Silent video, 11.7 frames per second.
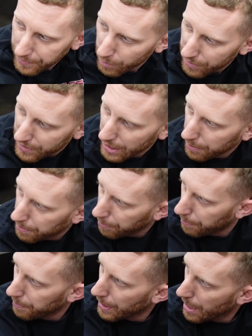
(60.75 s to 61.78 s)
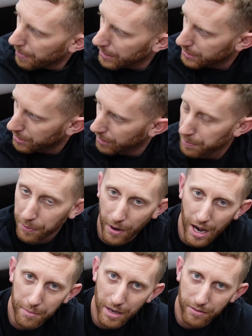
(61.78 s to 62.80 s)
we've got to basically
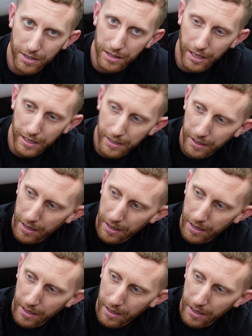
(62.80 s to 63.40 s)
prime everything,